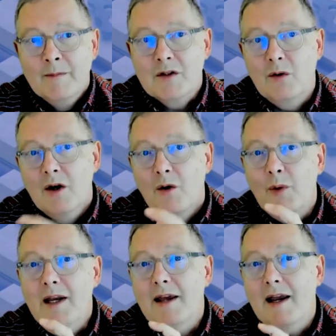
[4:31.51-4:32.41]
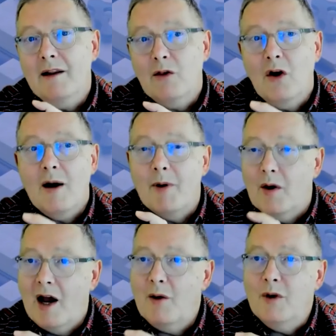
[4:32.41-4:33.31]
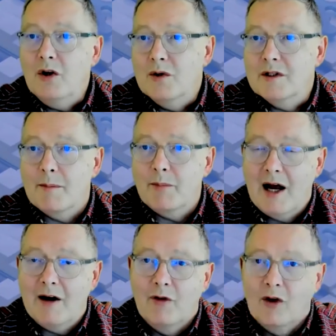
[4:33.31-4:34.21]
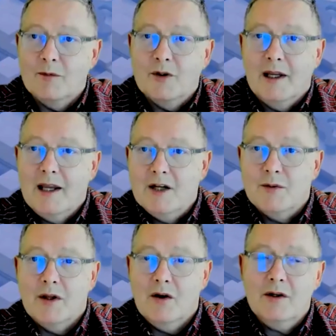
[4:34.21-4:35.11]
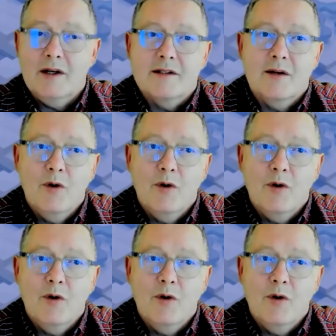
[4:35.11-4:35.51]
So we then thought about how we use the platform to engage with the audience.